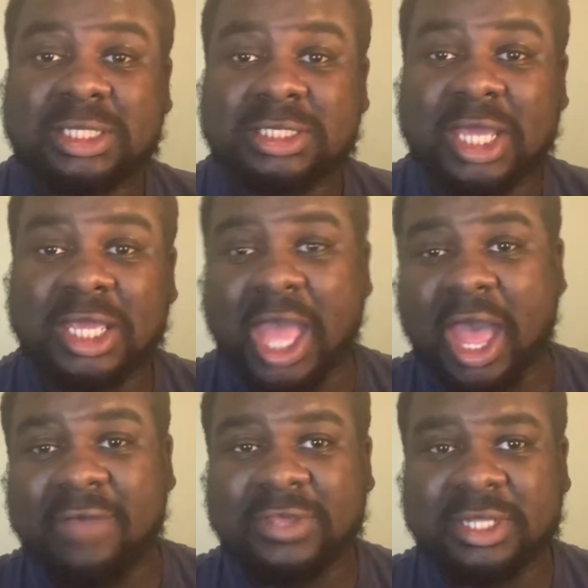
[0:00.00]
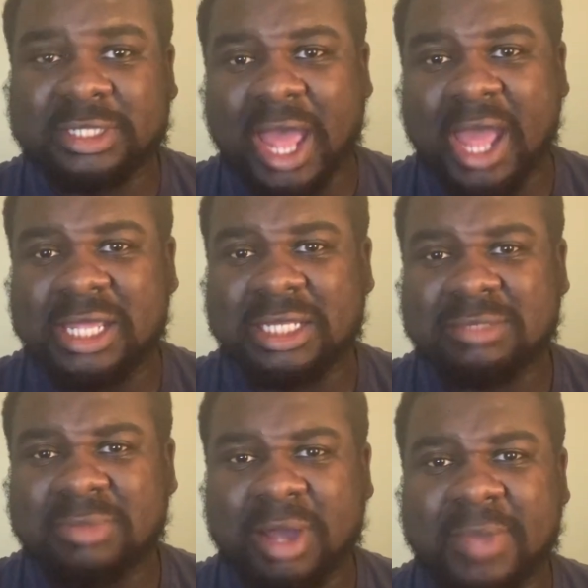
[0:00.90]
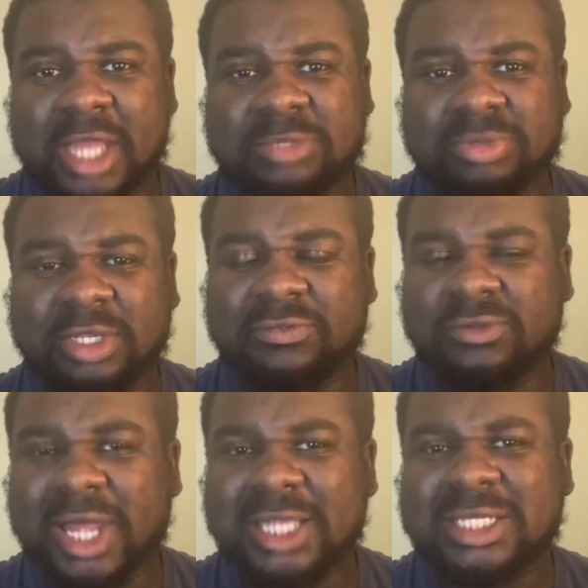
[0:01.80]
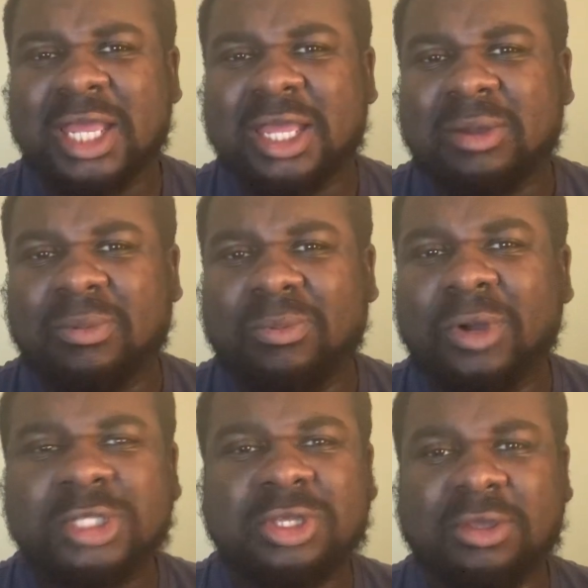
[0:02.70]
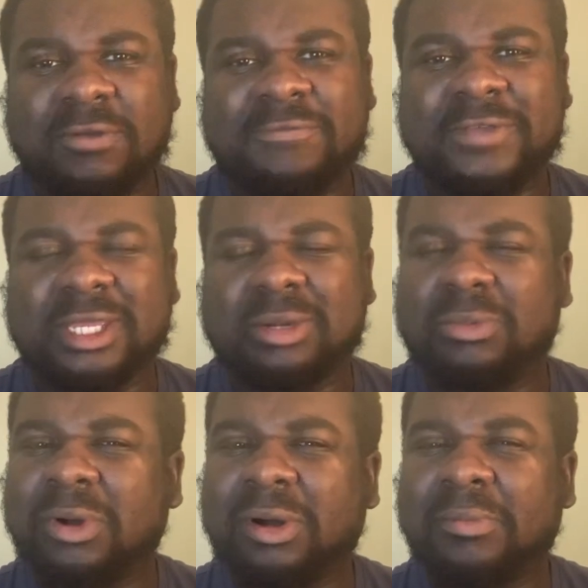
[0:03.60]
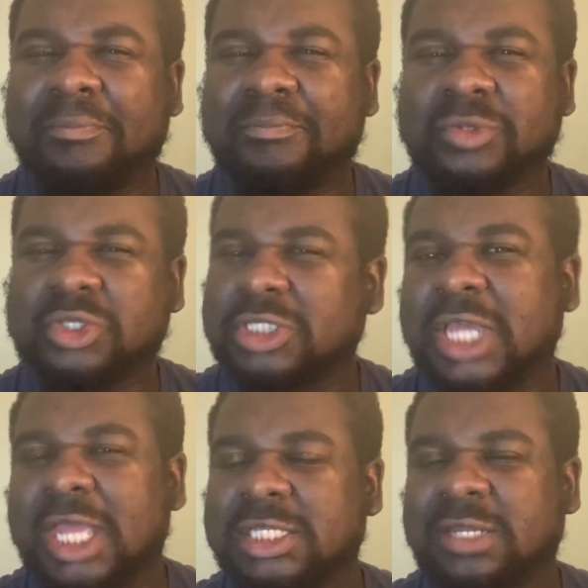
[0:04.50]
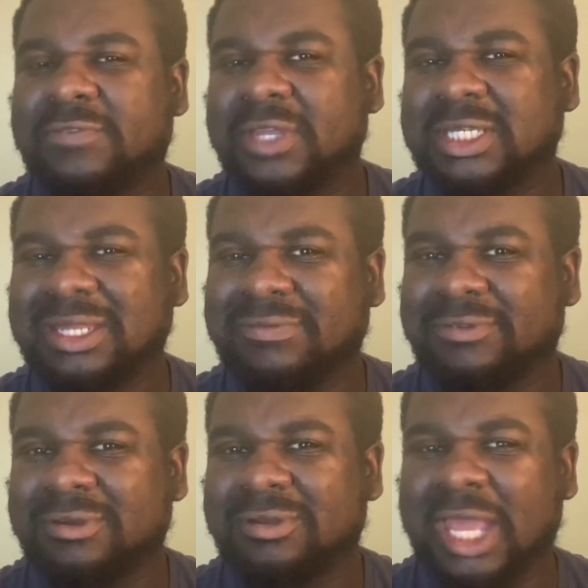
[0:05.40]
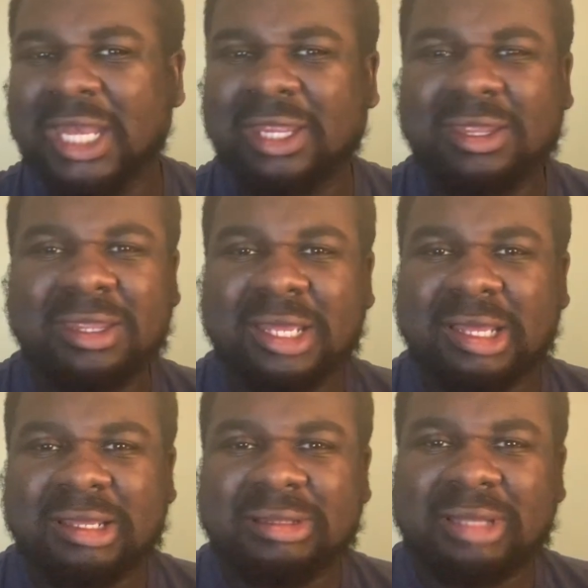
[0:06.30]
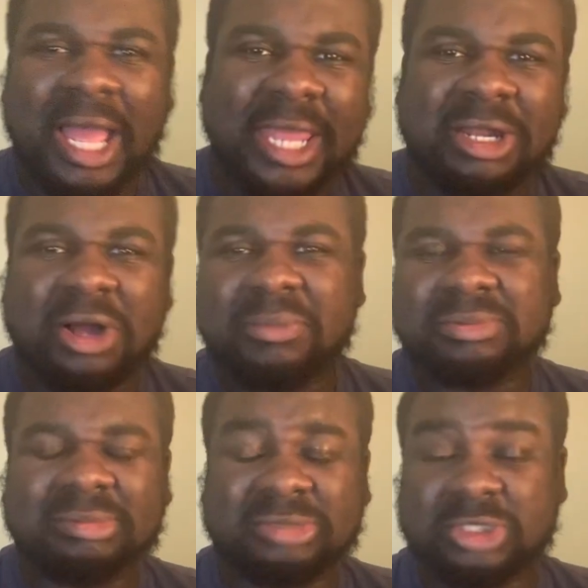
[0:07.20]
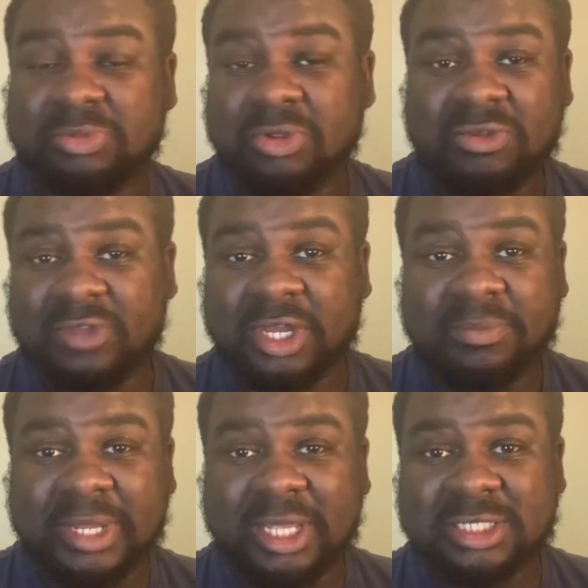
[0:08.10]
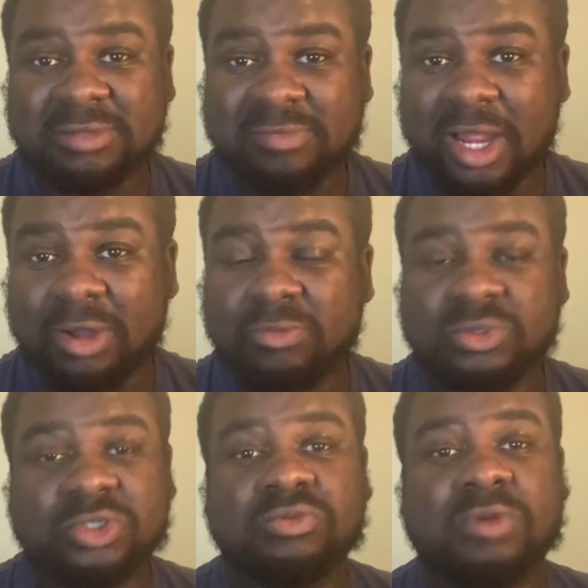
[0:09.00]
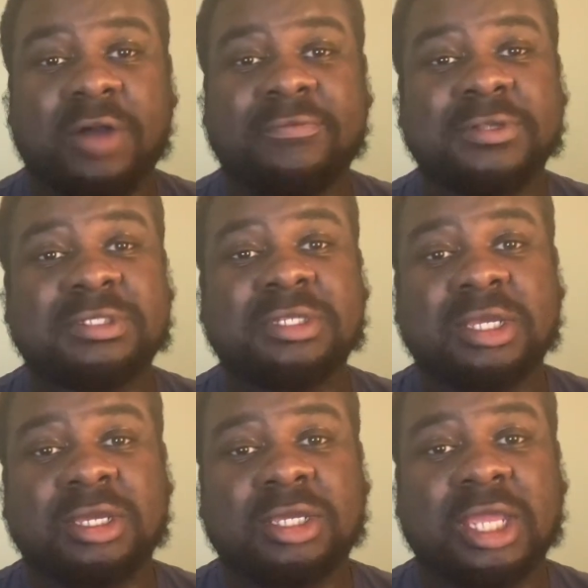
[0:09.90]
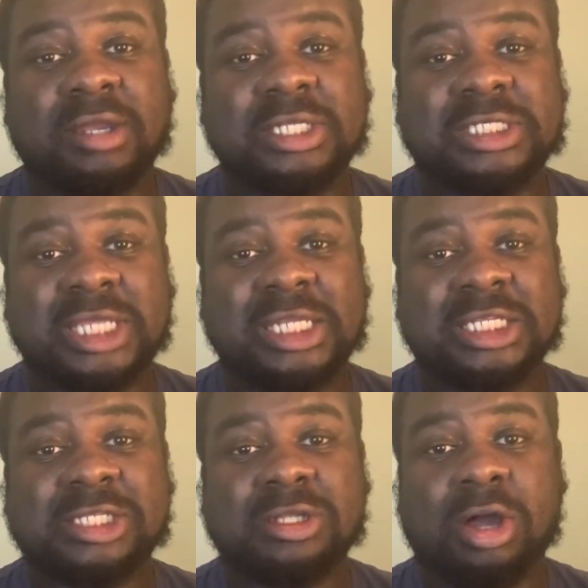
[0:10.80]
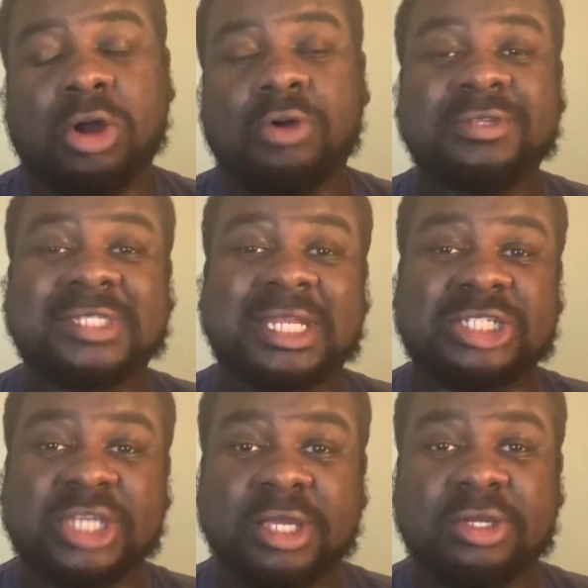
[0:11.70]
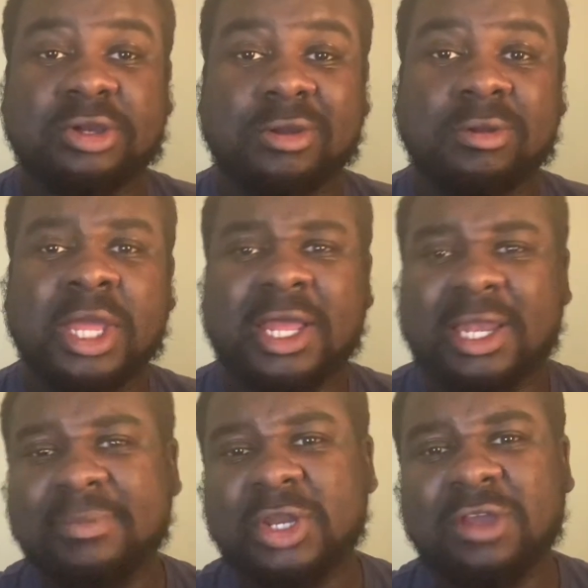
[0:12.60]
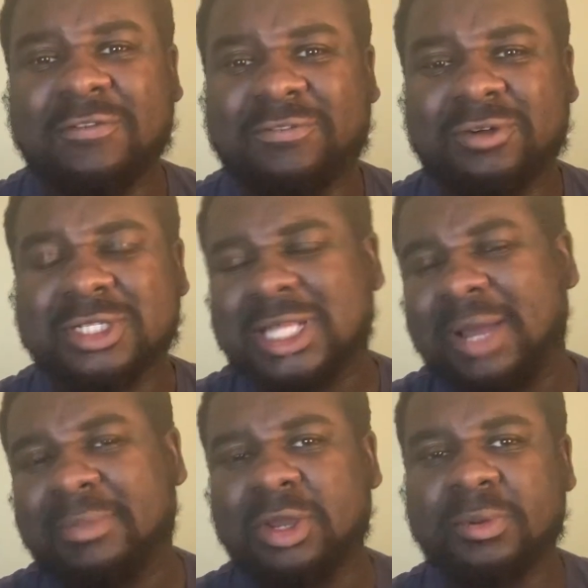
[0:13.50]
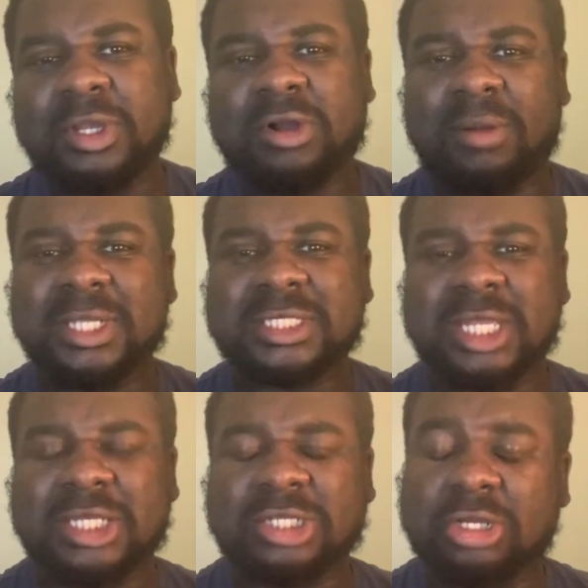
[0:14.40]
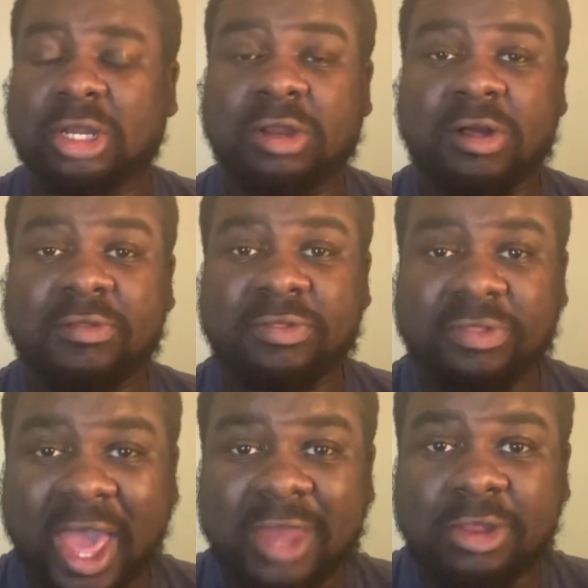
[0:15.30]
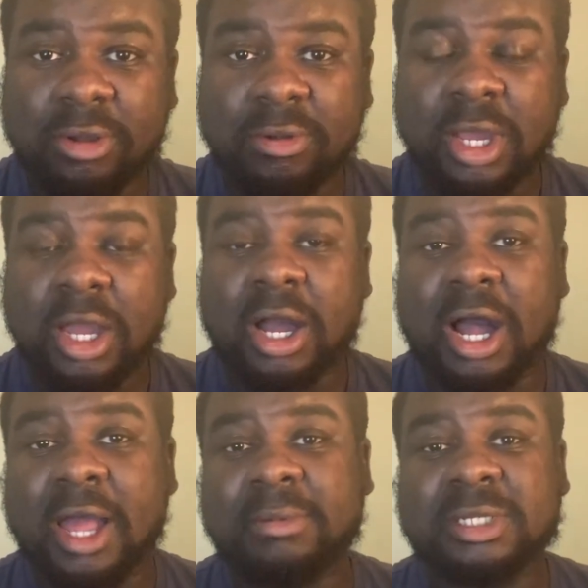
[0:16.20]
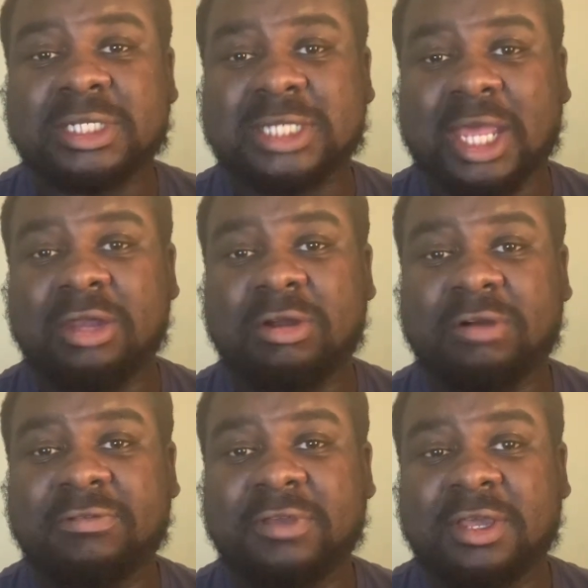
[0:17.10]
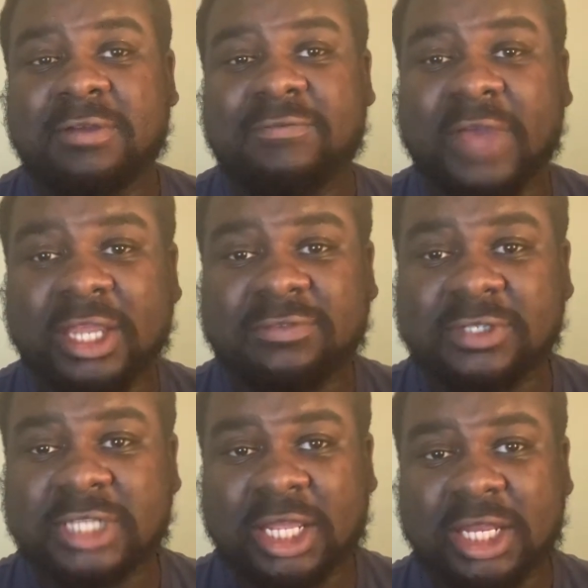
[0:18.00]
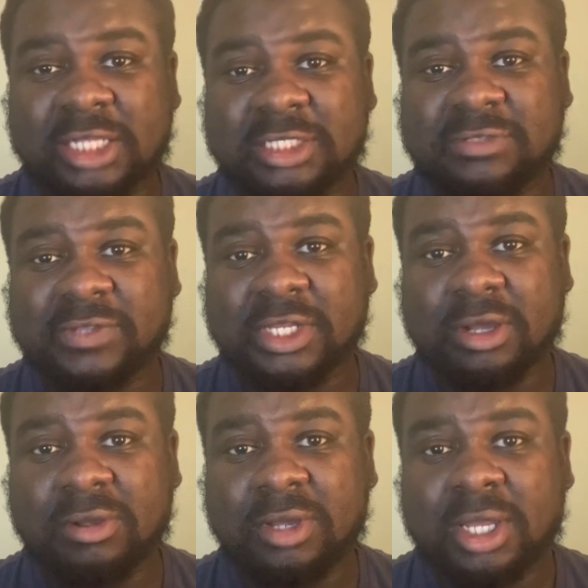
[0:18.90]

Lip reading: there you have it. That is my match preview. Guys, what do you think? What would you change, anything different? Any lineup? Would you move any players around? Would you rather Kieran Tierney start or Zinchenko? Let me know your thoughts down below in the comment section. And on that note, I'm going to sign off. Thanks for checking out this video.